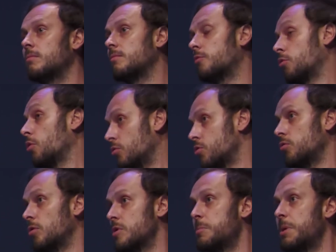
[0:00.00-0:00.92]
for those who
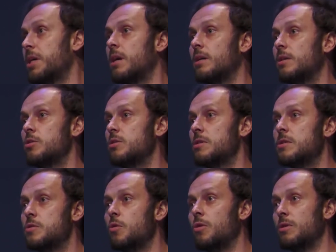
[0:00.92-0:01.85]
don't speak English, this
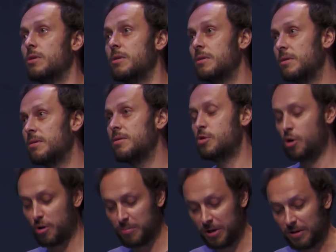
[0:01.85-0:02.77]
is all in
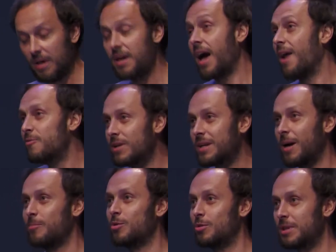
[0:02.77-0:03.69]
German, and we'll
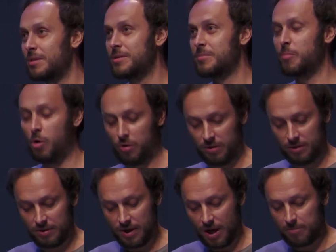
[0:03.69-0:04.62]
come to this
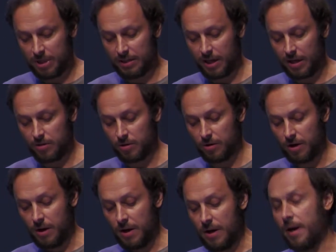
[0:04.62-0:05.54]
point a bit later.
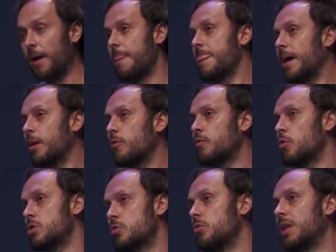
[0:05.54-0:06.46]
Uh, then, of
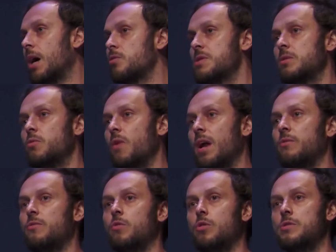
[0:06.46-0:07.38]
course, two thousand twelve
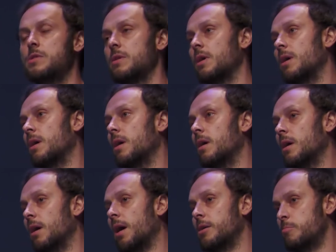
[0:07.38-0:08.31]
was uh,
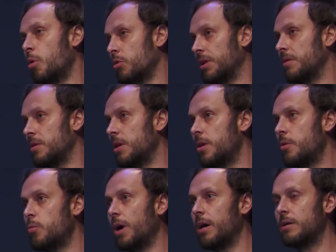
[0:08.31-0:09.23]
uh, an important
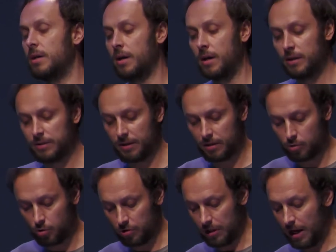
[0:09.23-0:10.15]
year when uh, the
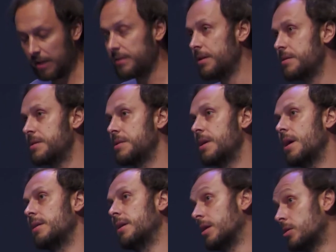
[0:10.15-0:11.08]
Günther Anders,
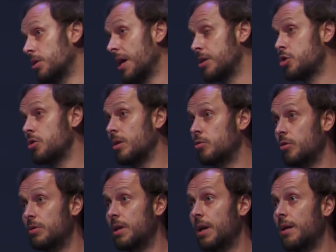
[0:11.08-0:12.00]
the International
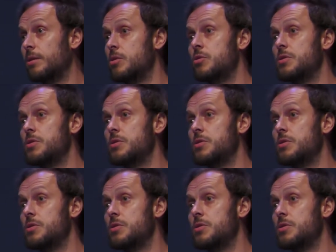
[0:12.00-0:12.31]
Günther Anders